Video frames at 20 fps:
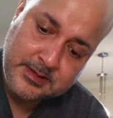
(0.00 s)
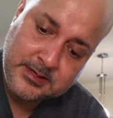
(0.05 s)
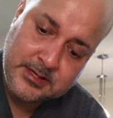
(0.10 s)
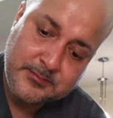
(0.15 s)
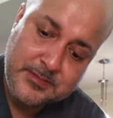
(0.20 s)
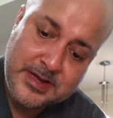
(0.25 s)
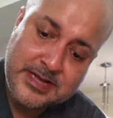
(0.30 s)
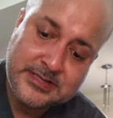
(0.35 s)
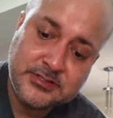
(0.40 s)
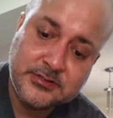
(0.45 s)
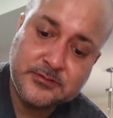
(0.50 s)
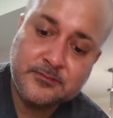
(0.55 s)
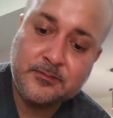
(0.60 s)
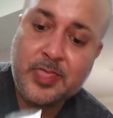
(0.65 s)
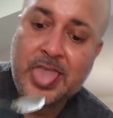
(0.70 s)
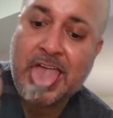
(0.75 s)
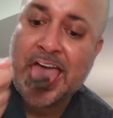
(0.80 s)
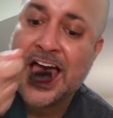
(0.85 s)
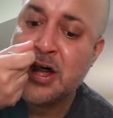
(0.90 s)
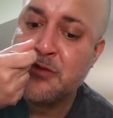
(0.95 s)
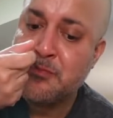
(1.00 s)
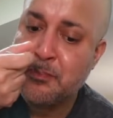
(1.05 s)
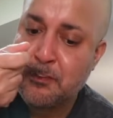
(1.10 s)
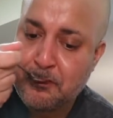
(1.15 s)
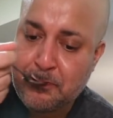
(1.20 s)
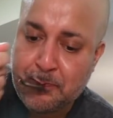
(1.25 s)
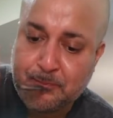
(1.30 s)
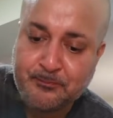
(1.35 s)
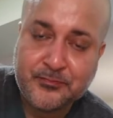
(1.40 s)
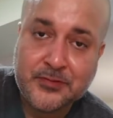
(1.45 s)
Mind you,
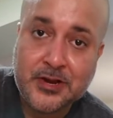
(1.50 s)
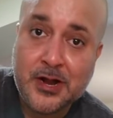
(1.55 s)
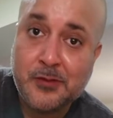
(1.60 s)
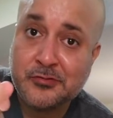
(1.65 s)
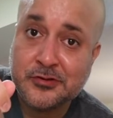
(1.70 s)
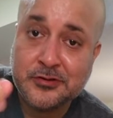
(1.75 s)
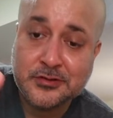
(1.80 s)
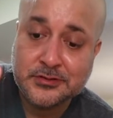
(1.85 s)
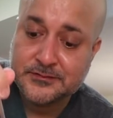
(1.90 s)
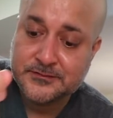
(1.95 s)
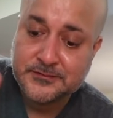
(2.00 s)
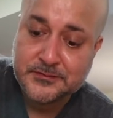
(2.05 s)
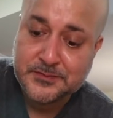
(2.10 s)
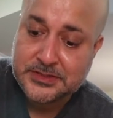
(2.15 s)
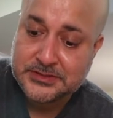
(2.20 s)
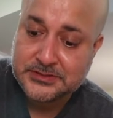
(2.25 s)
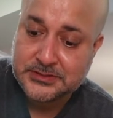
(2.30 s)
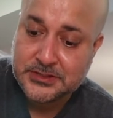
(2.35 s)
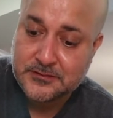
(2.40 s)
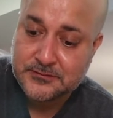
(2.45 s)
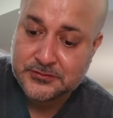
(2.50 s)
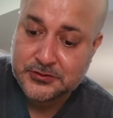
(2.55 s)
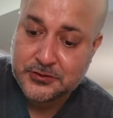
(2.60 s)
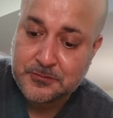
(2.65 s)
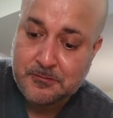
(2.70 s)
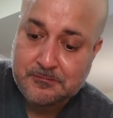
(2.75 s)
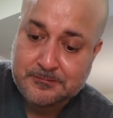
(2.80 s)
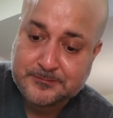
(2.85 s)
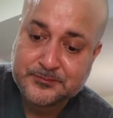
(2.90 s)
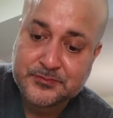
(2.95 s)
I'm cooking for myself,
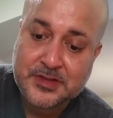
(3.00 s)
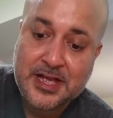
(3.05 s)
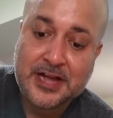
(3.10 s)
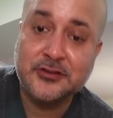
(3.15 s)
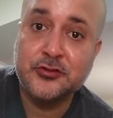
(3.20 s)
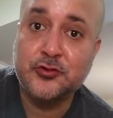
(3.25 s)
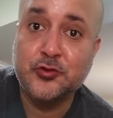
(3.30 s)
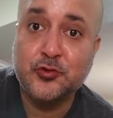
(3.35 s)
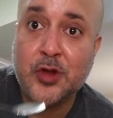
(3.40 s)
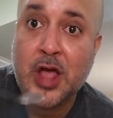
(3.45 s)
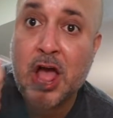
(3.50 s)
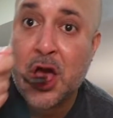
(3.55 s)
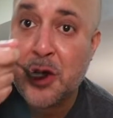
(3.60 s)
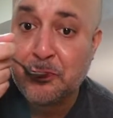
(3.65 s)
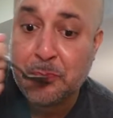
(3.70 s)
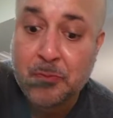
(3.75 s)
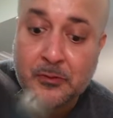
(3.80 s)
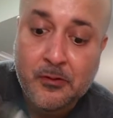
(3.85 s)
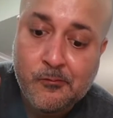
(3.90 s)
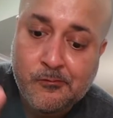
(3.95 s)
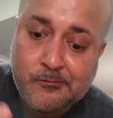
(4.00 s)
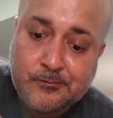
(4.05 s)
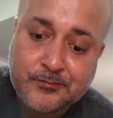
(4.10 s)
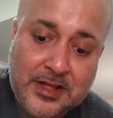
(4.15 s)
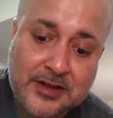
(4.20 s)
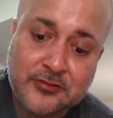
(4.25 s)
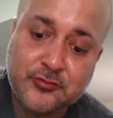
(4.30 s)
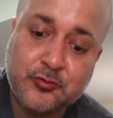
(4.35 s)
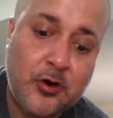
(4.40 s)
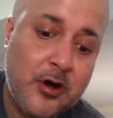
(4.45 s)
so I could do all
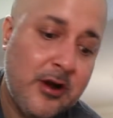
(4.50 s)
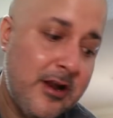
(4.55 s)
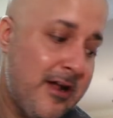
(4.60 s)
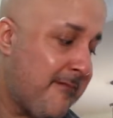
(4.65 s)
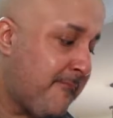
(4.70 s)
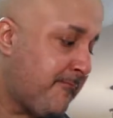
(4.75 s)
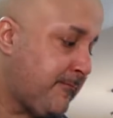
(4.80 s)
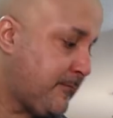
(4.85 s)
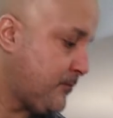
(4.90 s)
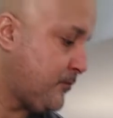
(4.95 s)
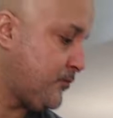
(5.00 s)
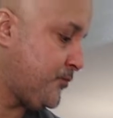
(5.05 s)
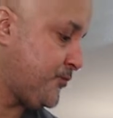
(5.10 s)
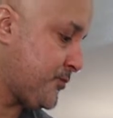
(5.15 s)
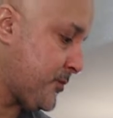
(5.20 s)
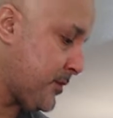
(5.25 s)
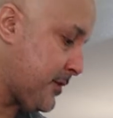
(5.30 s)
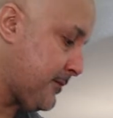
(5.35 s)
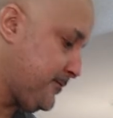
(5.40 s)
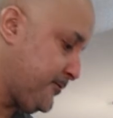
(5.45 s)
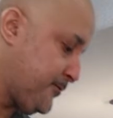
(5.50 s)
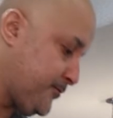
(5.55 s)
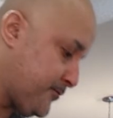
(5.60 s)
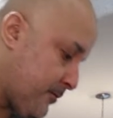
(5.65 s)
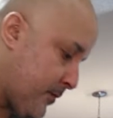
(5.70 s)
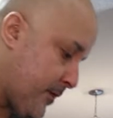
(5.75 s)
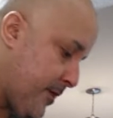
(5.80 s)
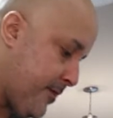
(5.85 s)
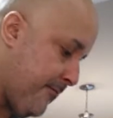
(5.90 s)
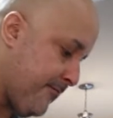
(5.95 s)
that. A
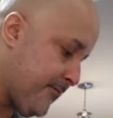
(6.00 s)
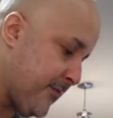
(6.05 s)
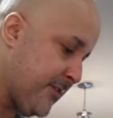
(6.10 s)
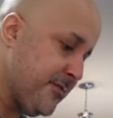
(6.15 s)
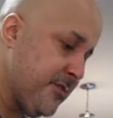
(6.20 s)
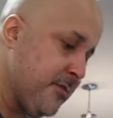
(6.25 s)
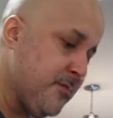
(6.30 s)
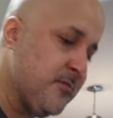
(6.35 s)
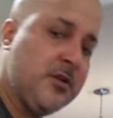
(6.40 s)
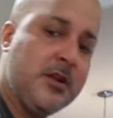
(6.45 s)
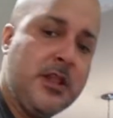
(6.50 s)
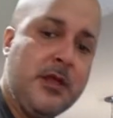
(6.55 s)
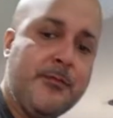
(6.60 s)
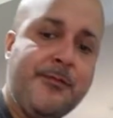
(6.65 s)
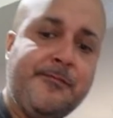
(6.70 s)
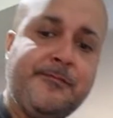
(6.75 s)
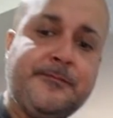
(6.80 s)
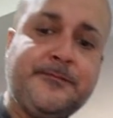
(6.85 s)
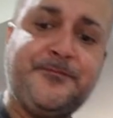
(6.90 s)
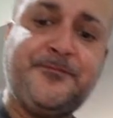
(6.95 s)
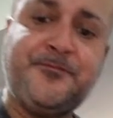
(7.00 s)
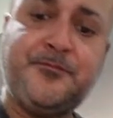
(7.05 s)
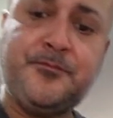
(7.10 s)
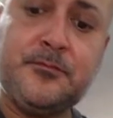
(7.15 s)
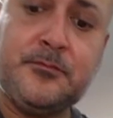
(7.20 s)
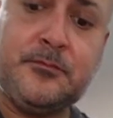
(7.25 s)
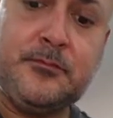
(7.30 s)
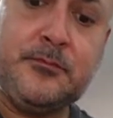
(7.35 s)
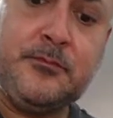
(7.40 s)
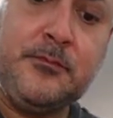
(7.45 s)
little more lemon.
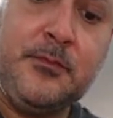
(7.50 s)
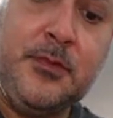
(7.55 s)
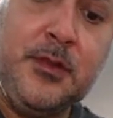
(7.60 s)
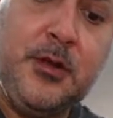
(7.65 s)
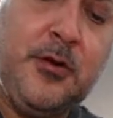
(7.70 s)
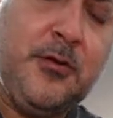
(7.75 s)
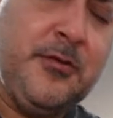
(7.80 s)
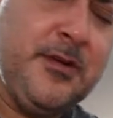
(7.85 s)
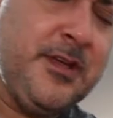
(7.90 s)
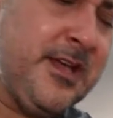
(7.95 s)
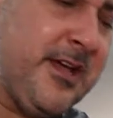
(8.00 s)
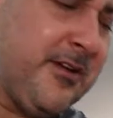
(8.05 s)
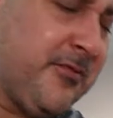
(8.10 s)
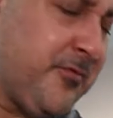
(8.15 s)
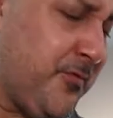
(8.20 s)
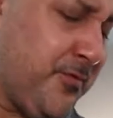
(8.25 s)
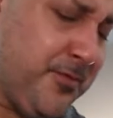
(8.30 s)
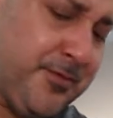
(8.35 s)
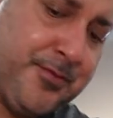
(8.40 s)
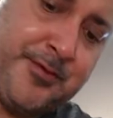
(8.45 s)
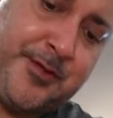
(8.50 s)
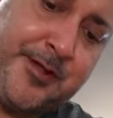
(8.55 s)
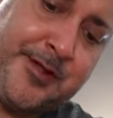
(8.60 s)
Oh yeah. Woo.